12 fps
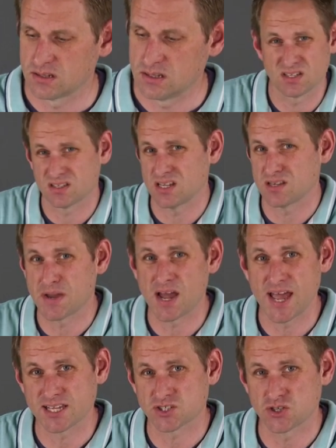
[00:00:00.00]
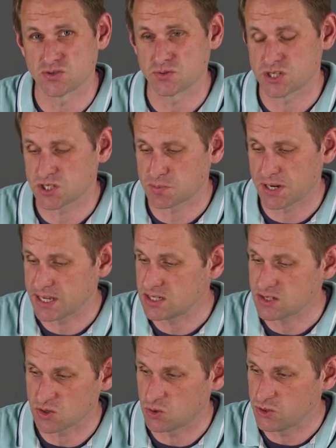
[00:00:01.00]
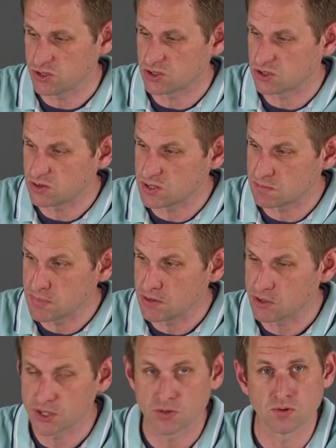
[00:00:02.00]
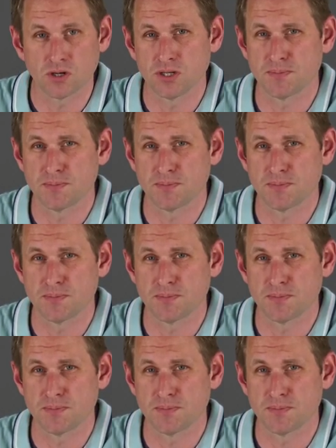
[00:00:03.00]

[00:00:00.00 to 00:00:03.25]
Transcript: Uh, think about external displays, all you can do is mirror your